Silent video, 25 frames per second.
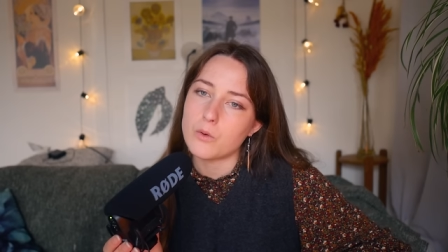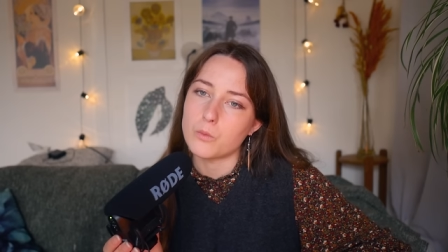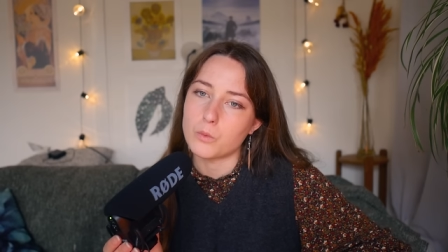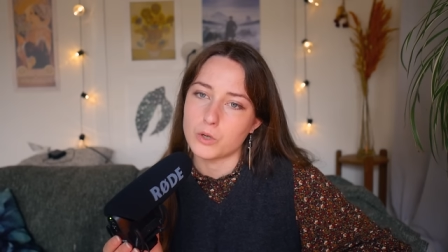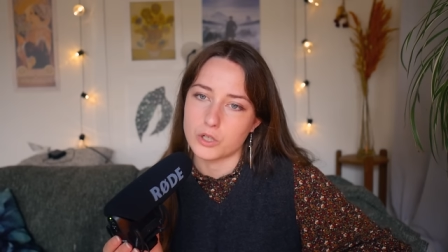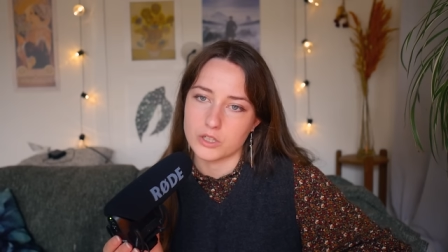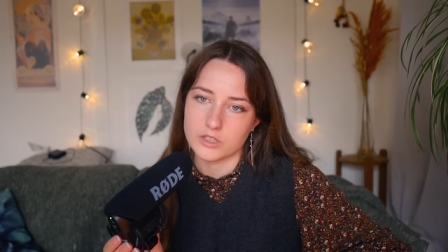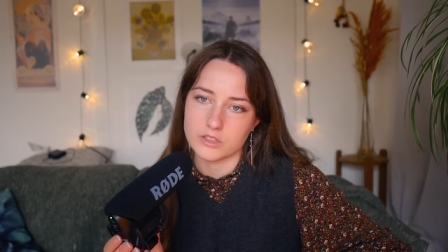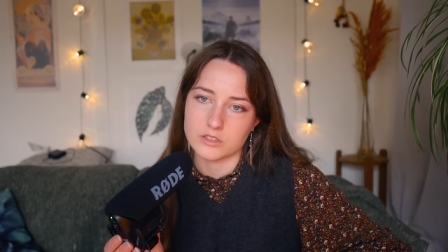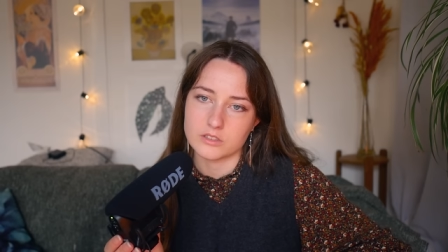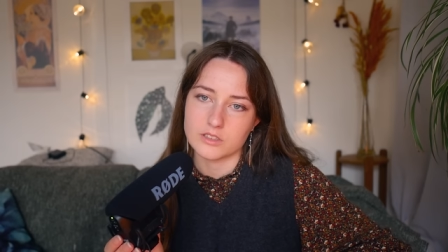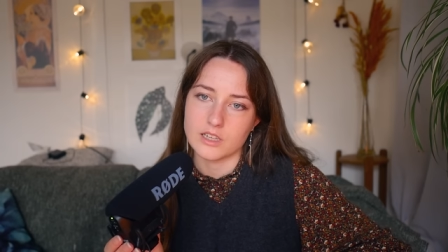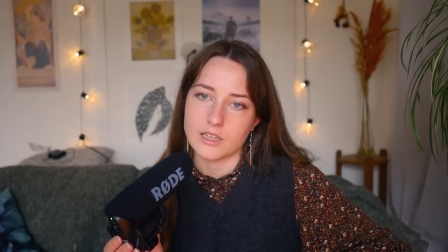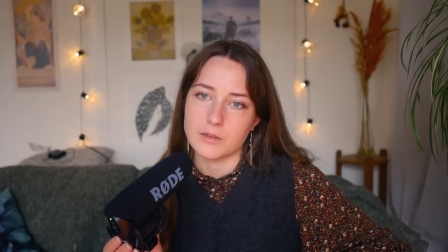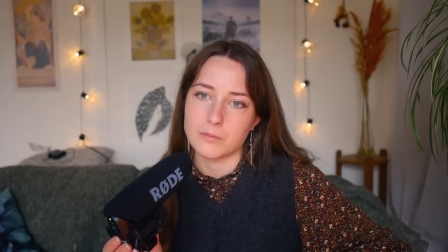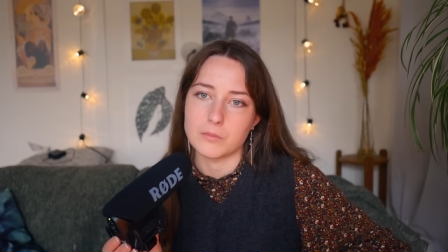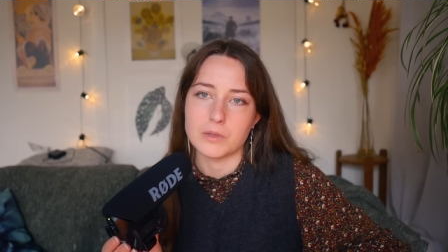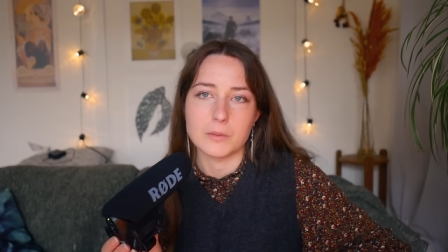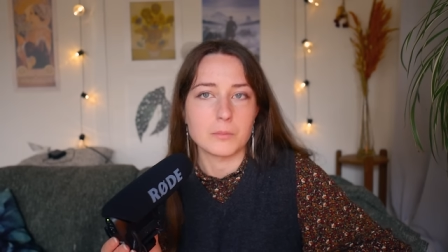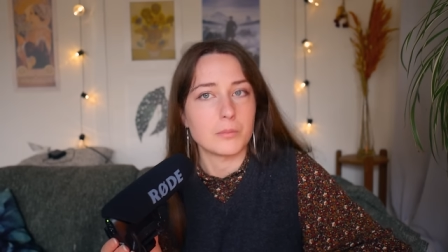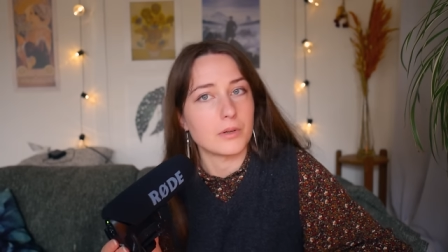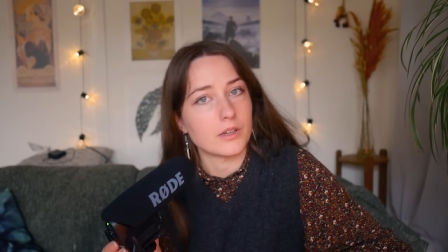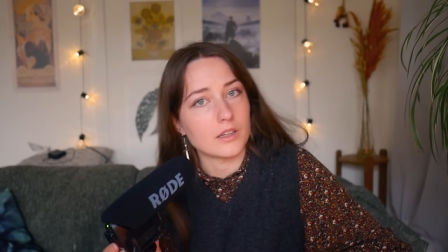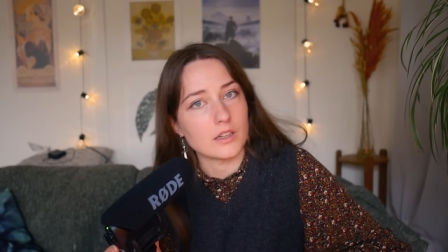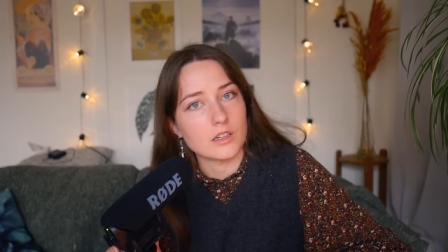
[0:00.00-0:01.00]
workers can
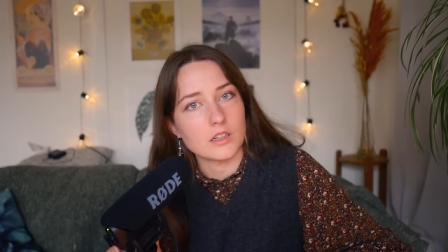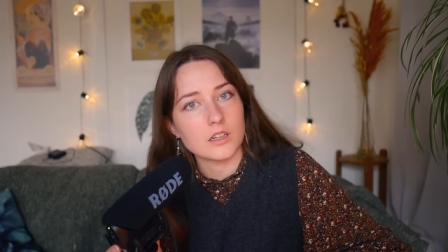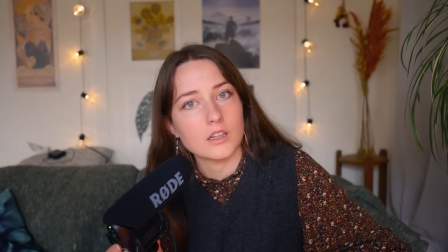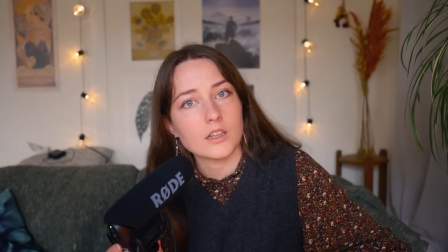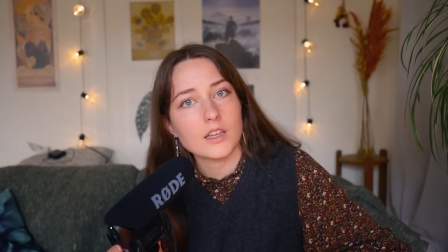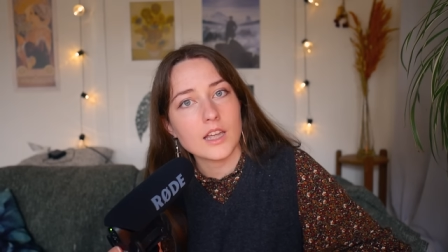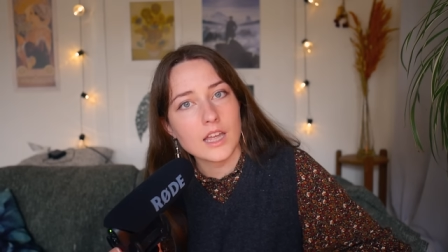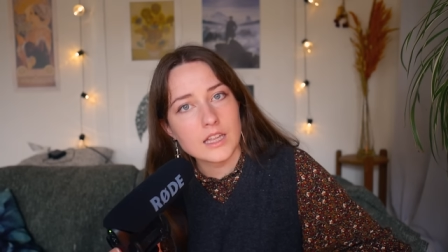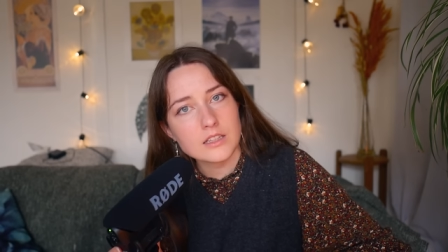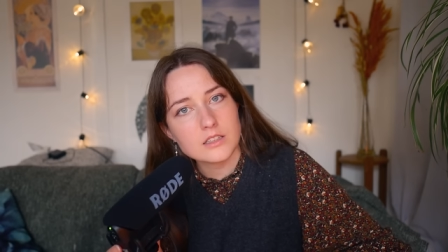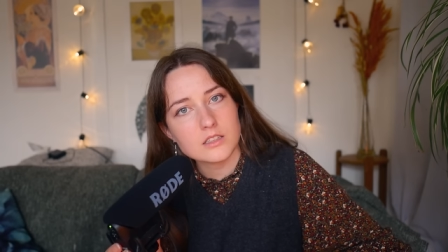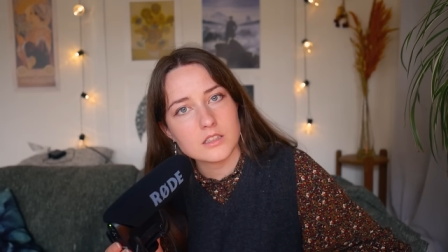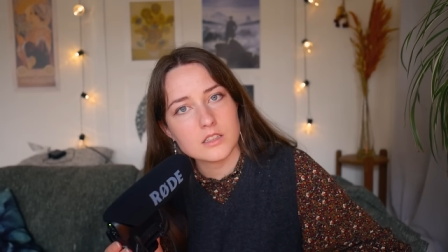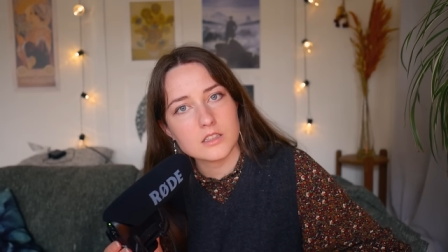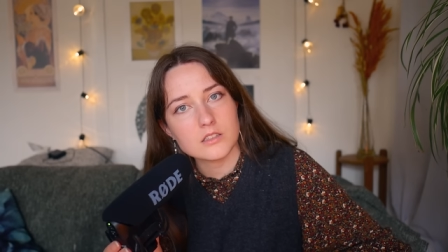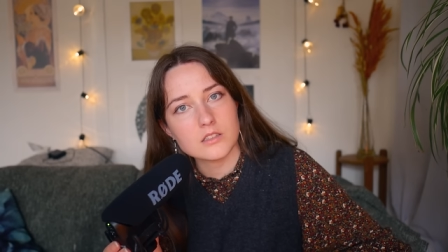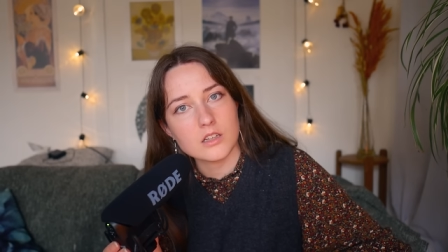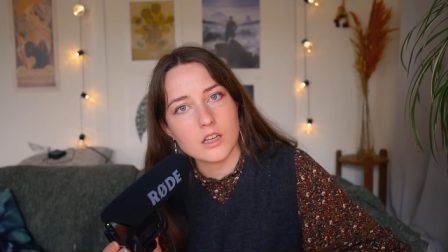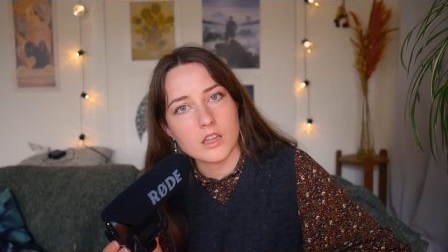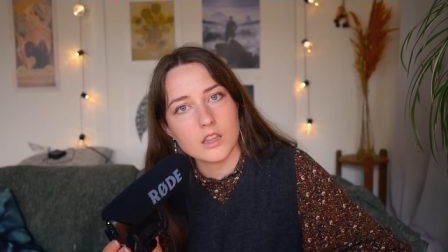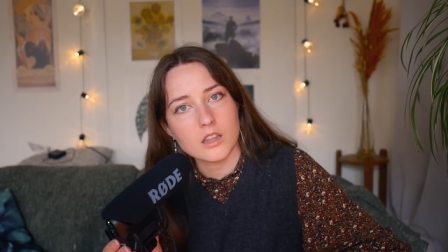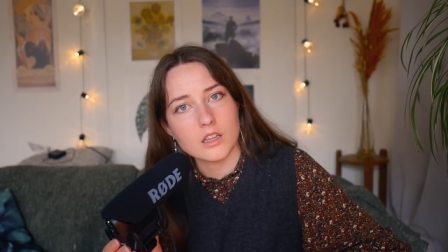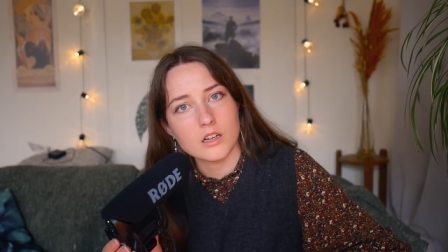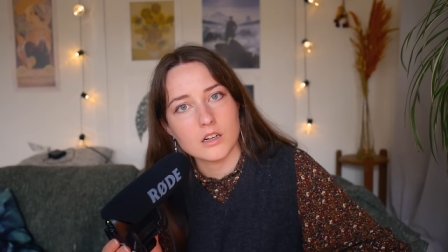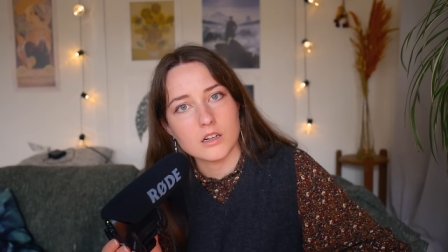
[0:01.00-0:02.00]
be pitted against each
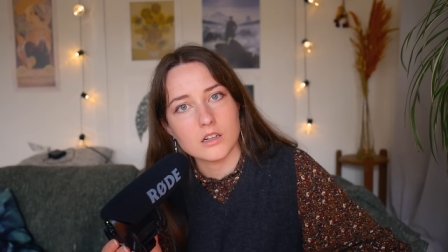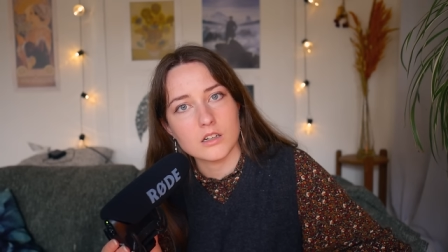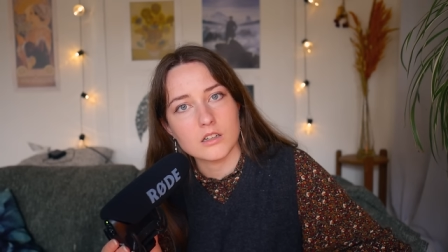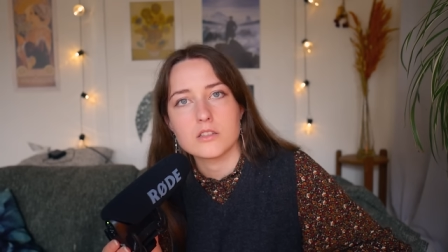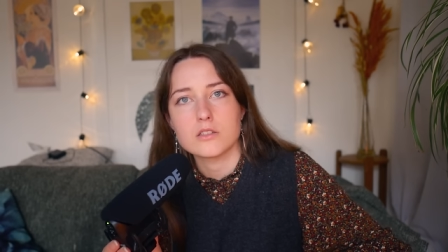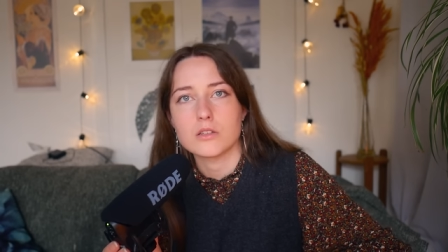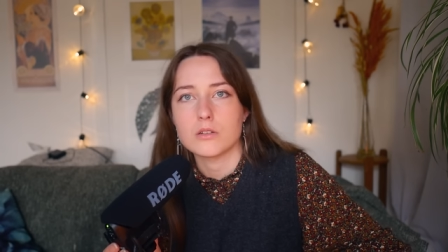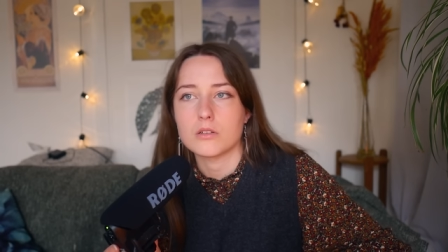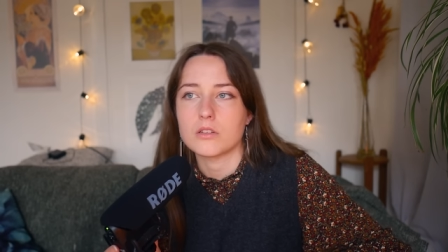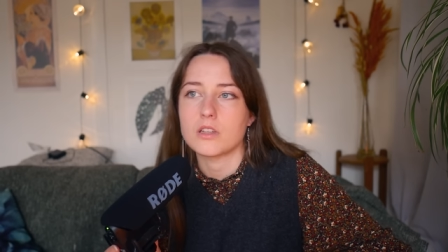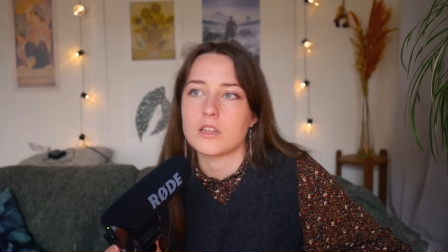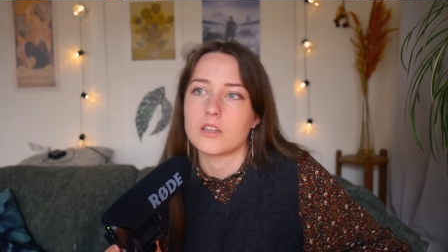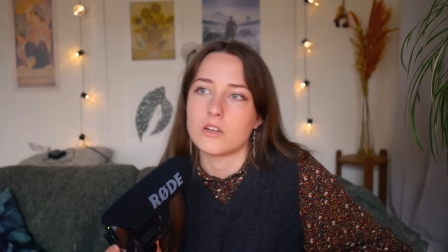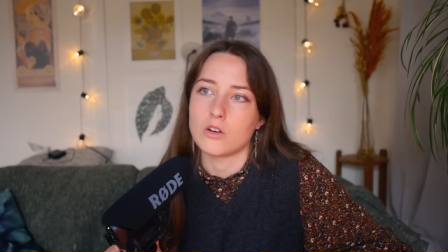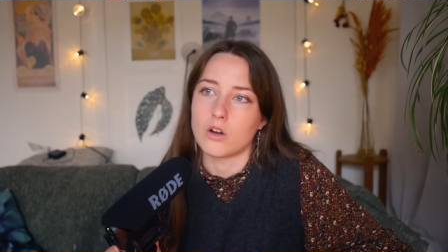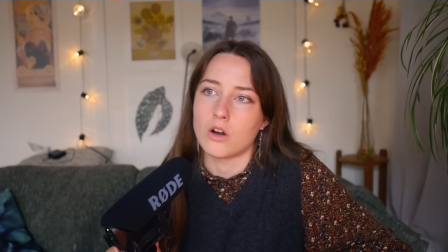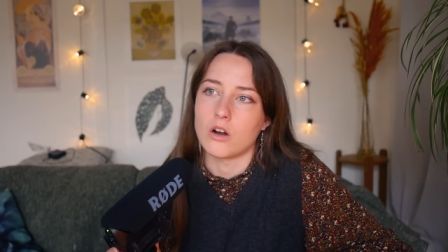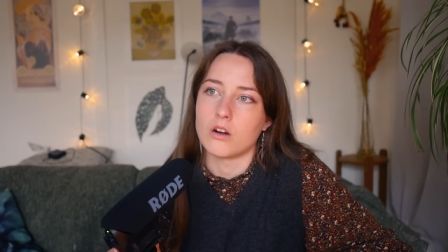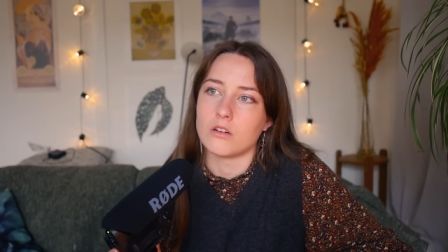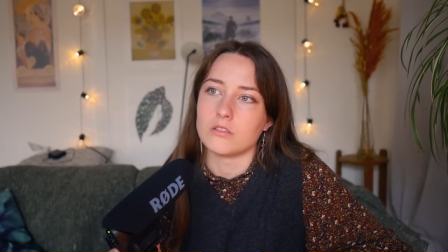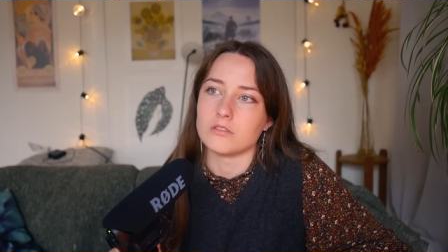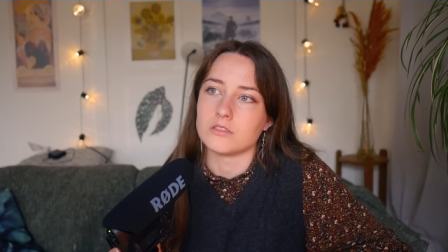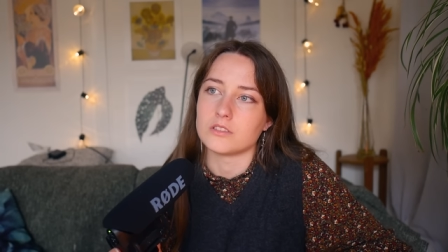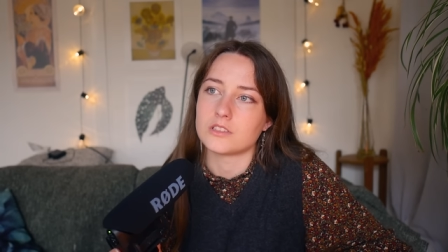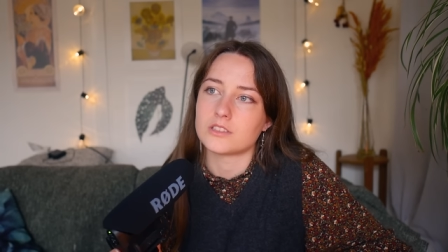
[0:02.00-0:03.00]
other, so they
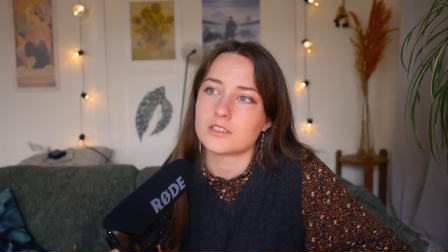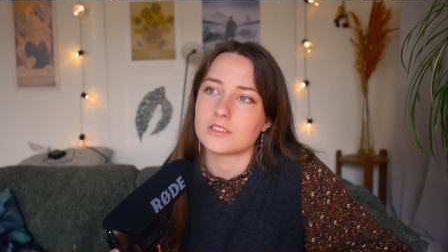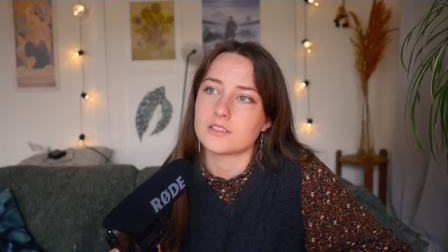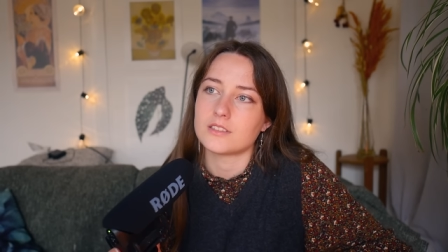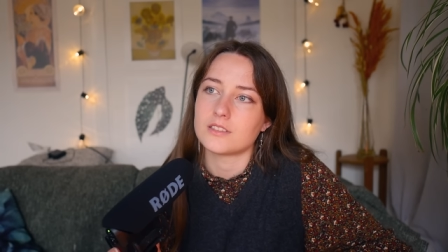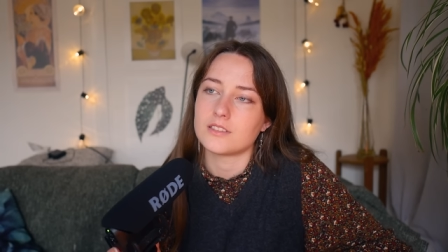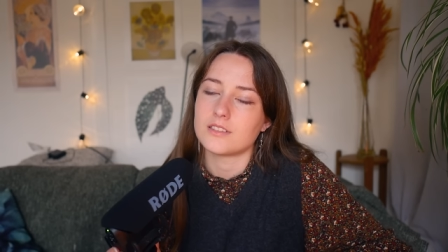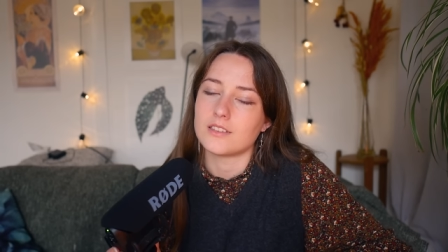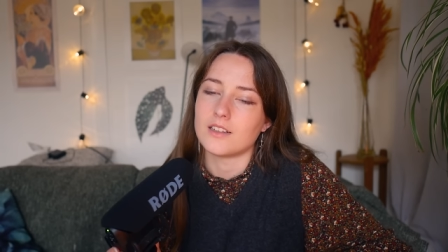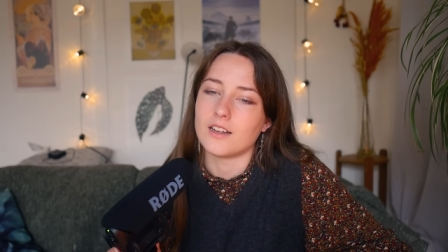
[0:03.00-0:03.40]
don't